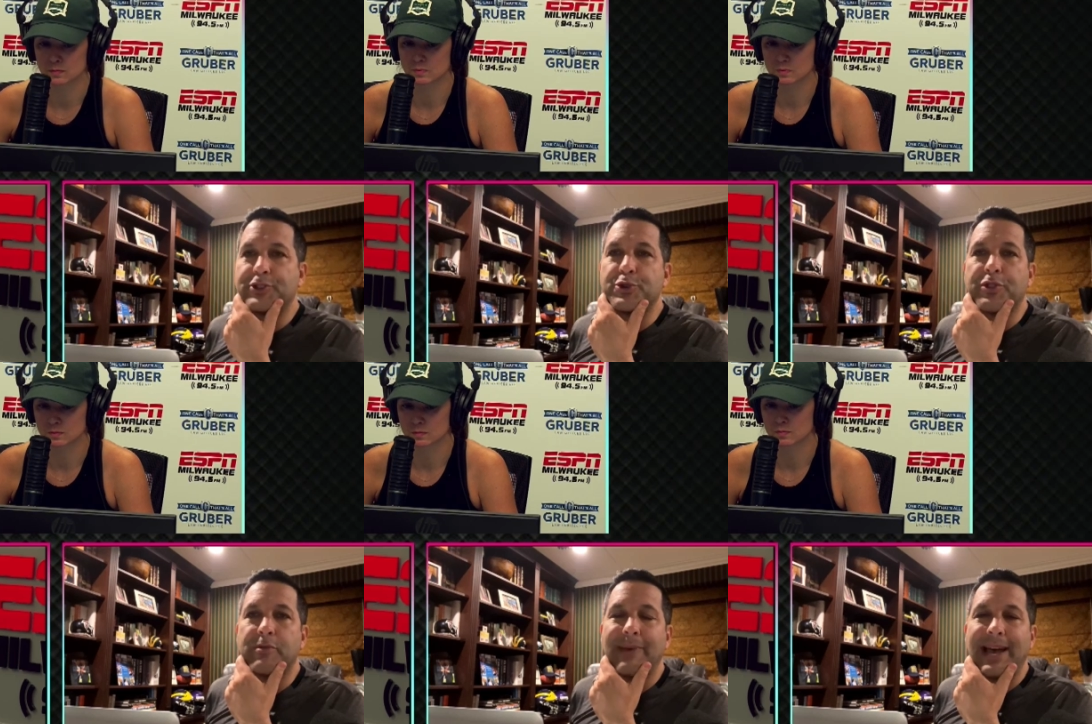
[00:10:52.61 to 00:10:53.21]
Speaker 1: the
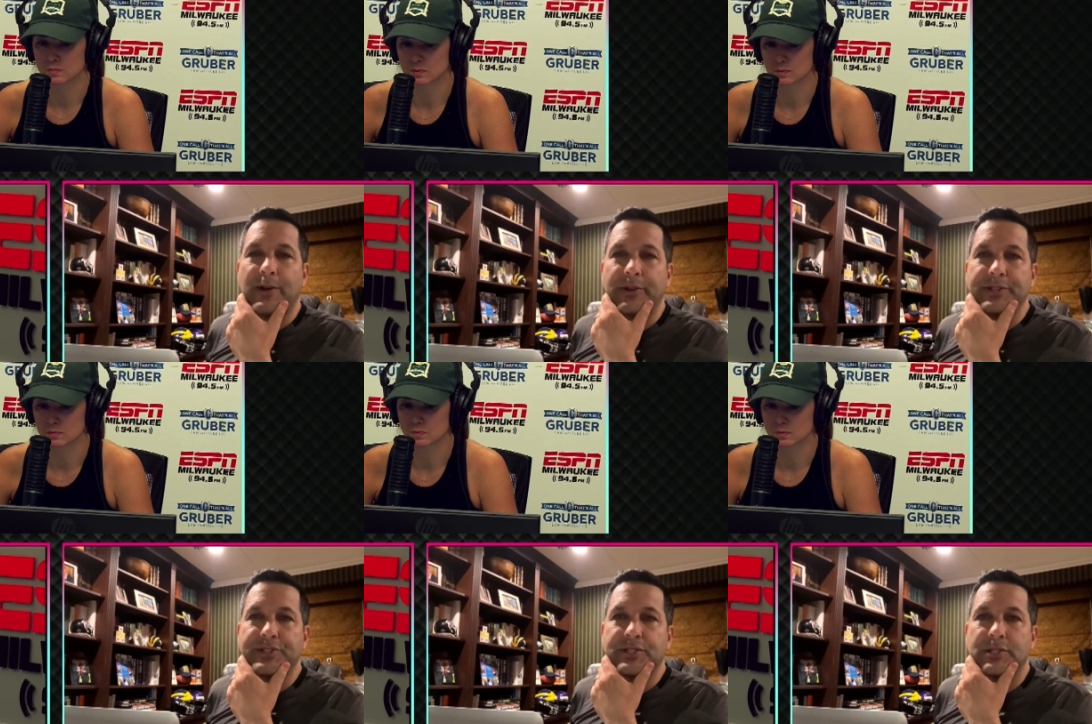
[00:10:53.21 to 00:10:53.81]
truth of the
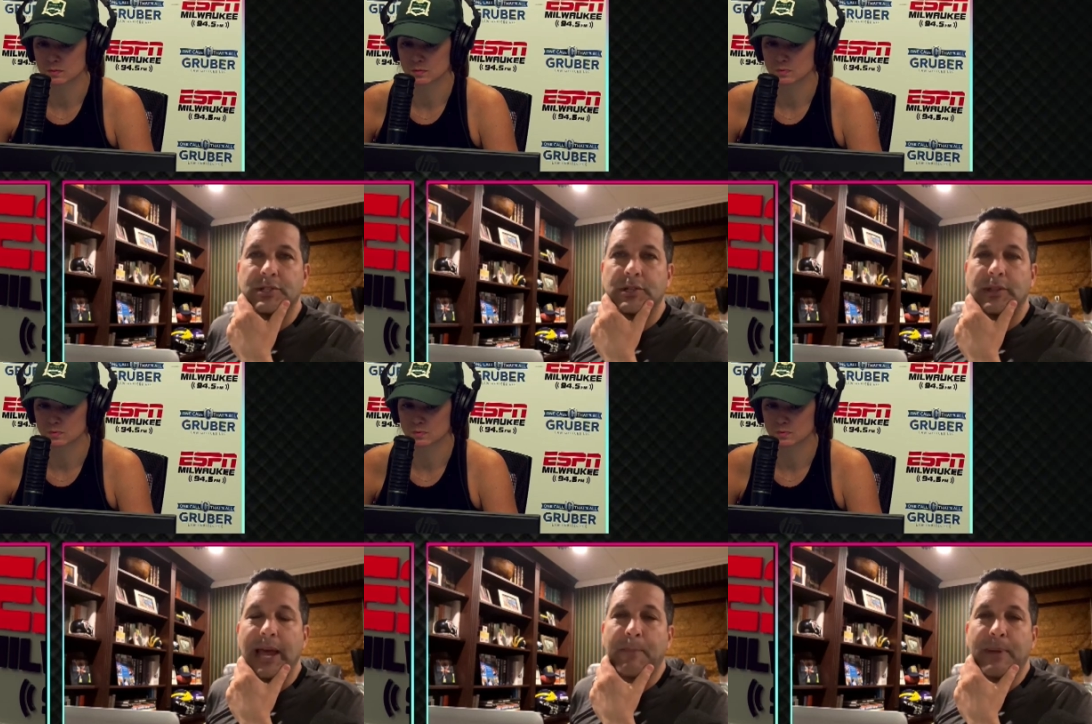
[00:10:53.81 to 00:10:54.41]
matter is
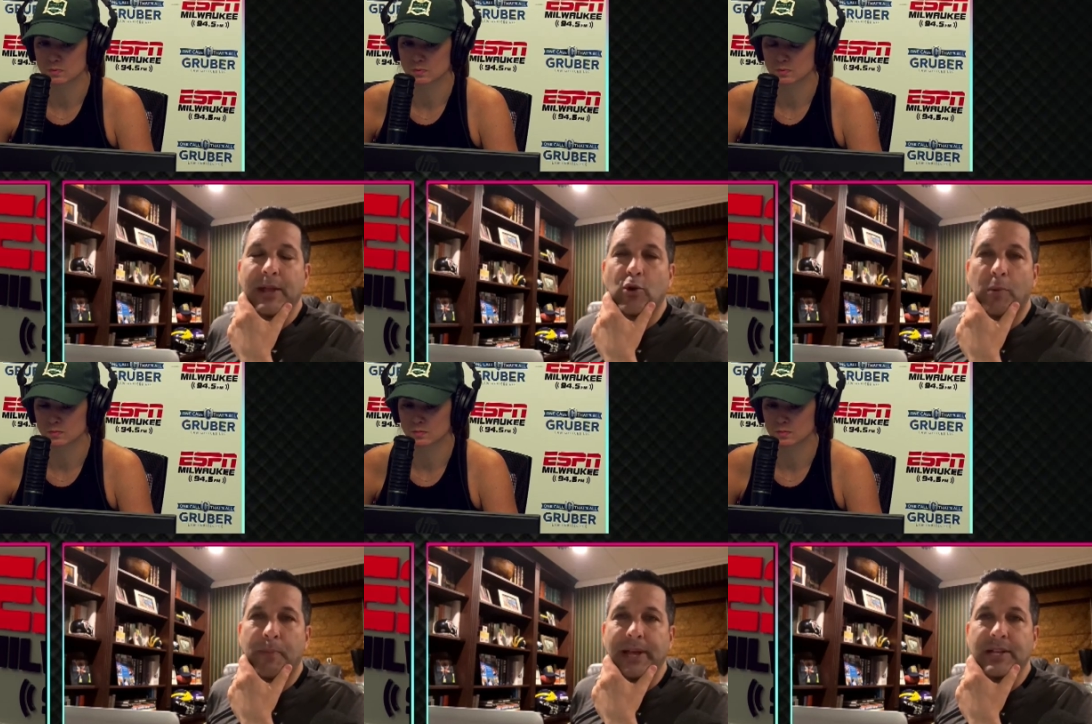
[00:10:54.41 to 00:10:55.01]
that
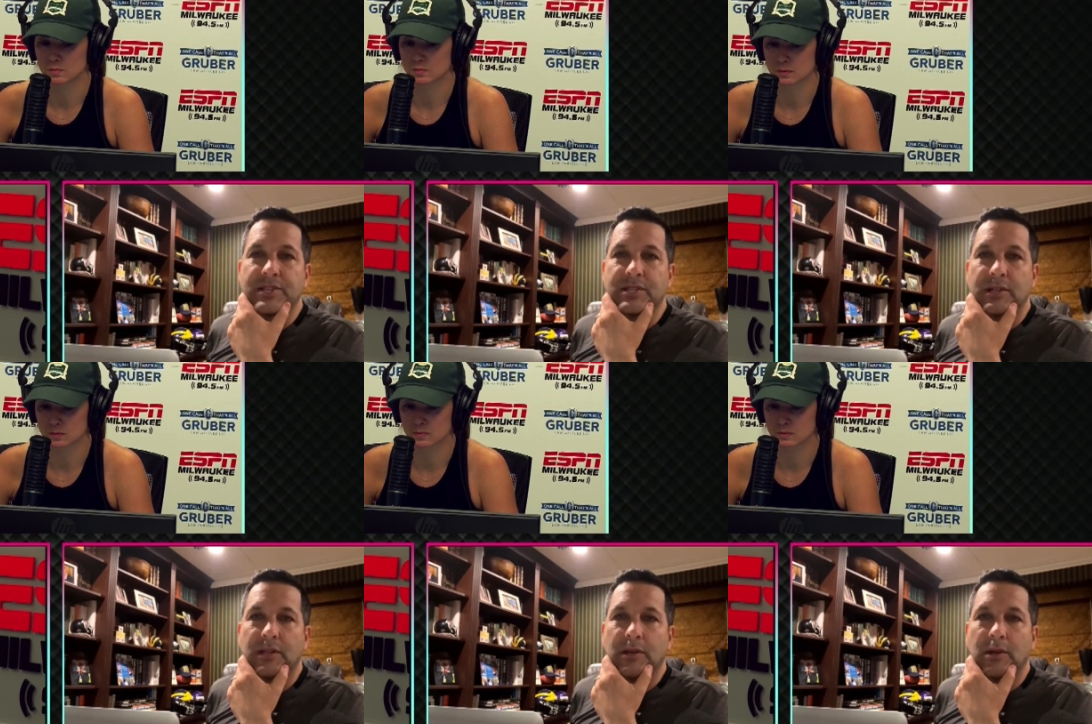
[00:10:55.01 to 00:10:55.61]
pick or
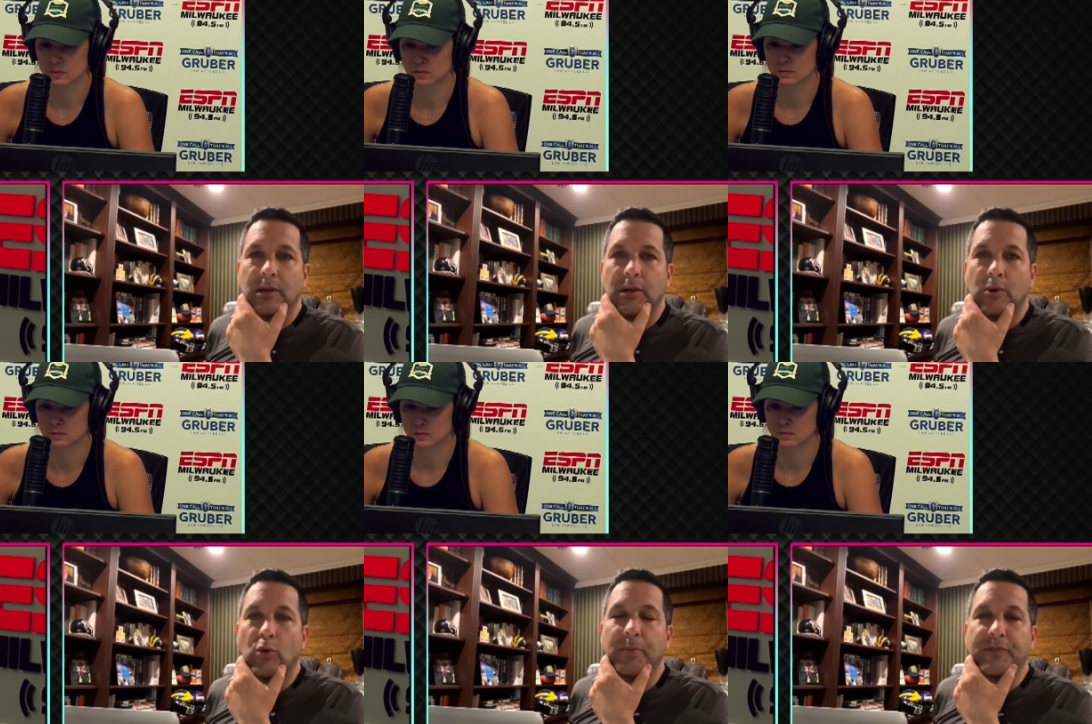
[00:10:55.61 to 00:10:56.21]
picks
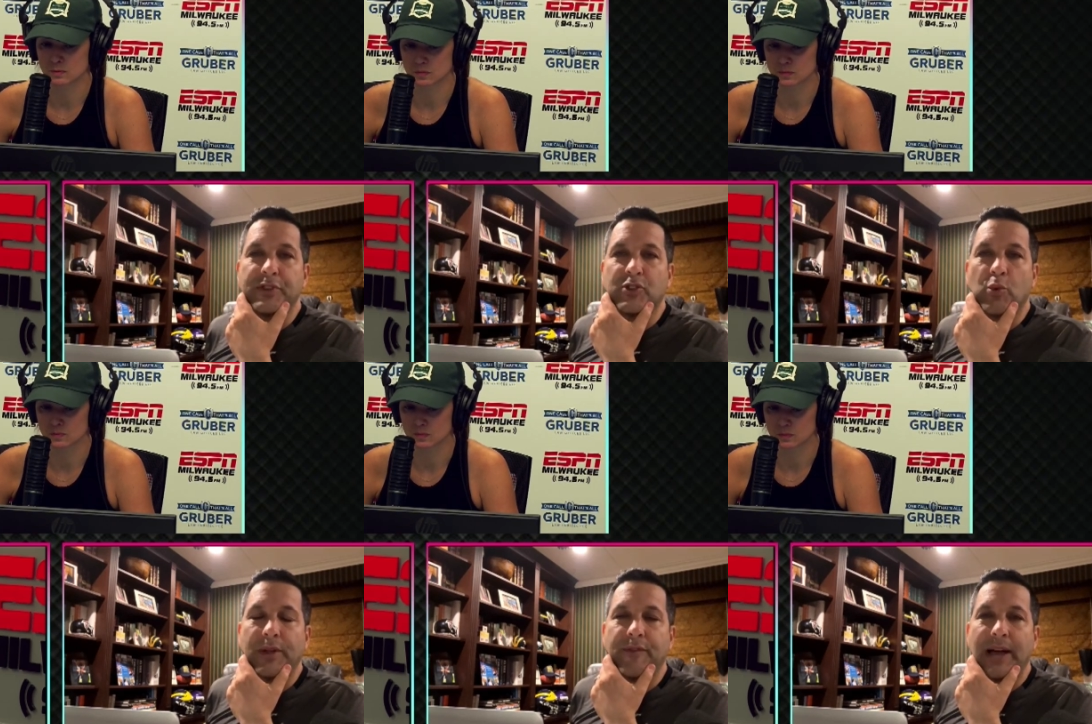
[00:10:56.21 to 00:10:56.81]
will be for the
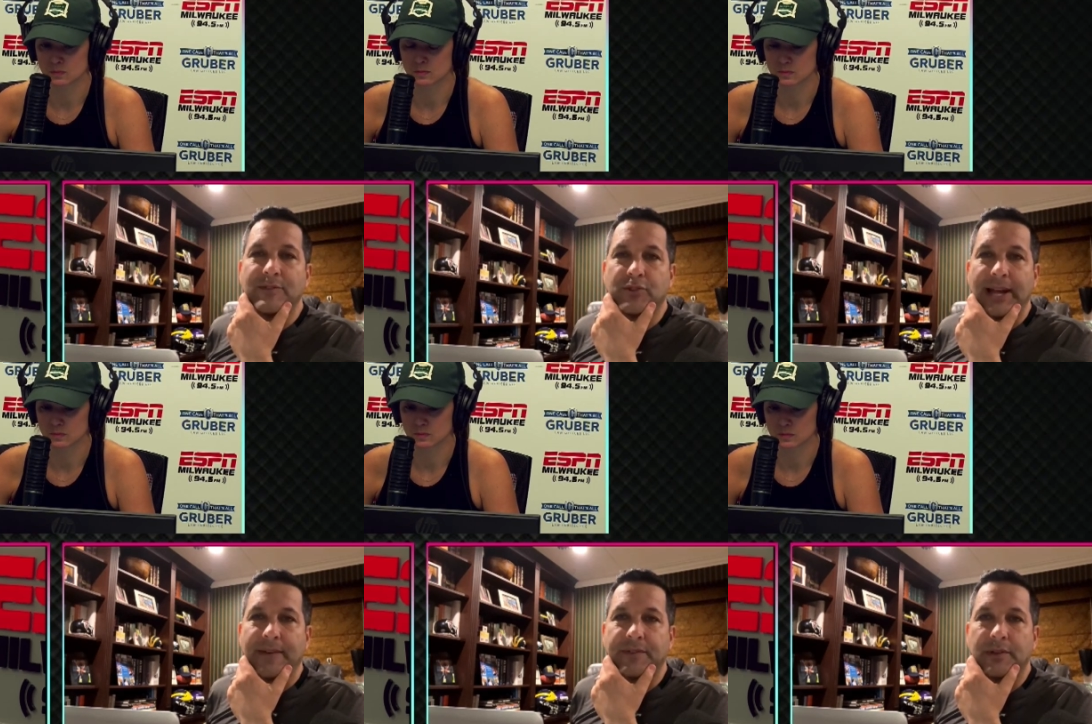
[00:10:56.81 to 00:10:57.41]
25
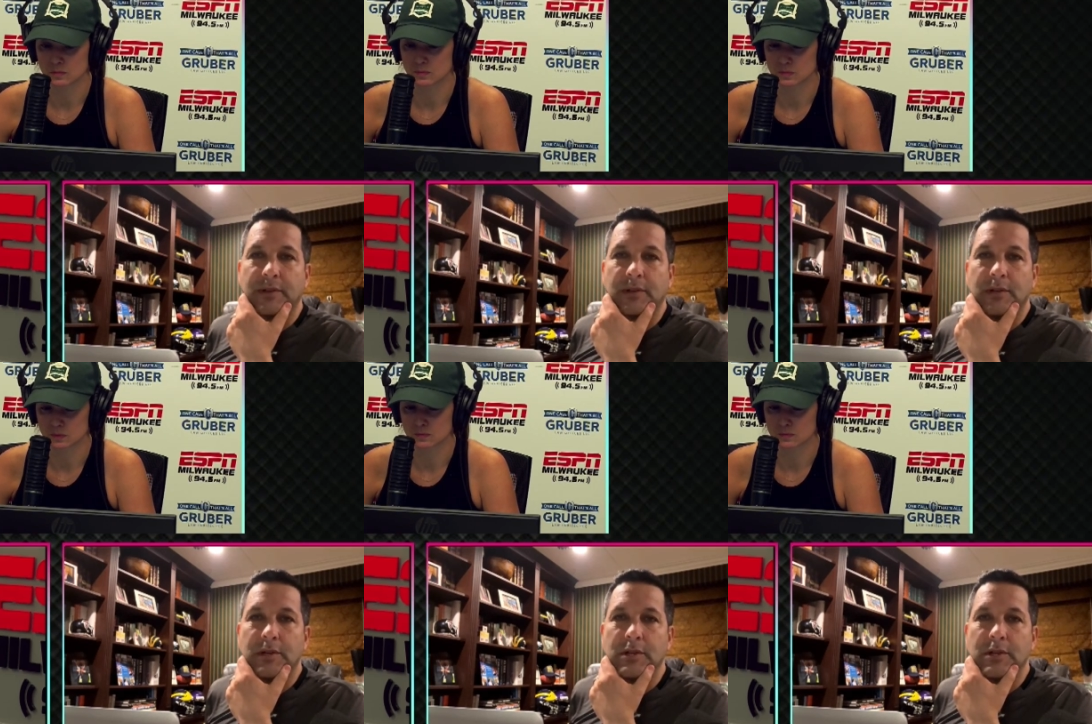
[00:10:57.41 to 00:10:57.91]
draft.